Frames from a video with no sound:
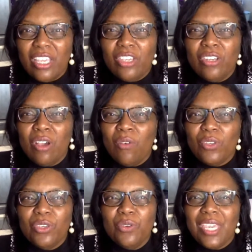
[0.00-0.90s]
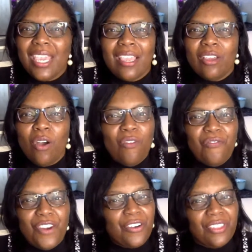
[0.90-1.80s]
You can't
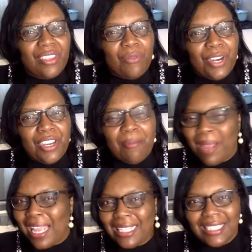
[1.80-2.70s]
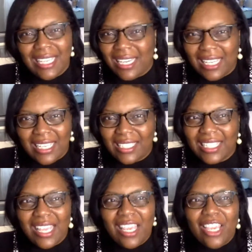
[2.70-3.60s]
go further than where your mindset is,